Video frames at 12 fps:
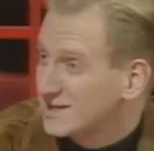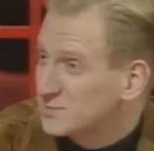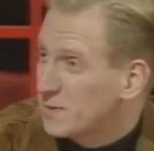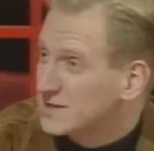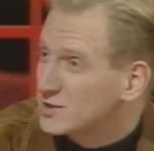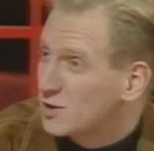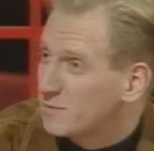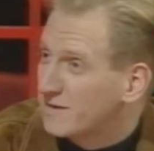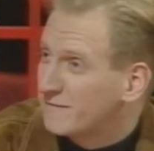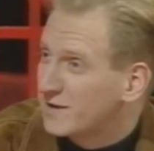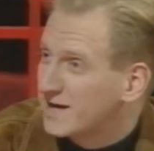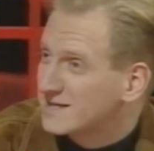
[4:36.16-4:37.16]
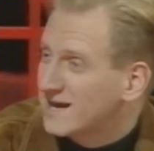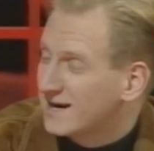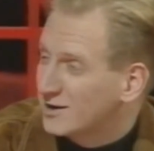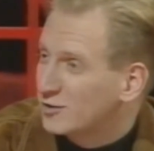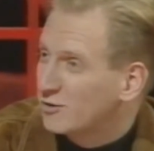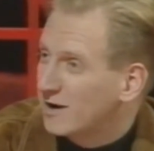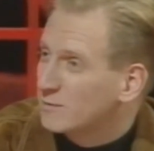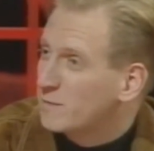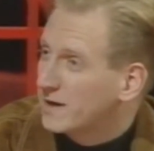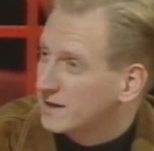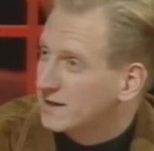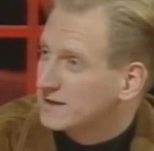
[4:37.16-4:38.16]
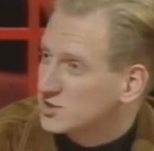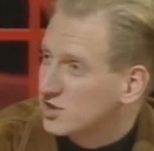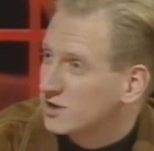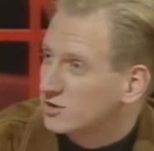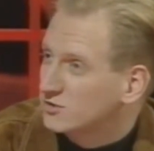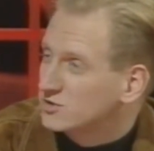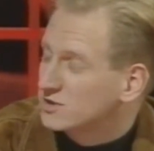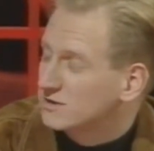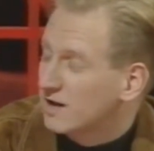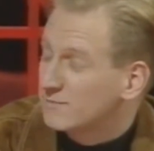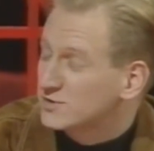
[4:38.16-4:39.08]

spent a couple of years hanging around Piccadilly circles, um,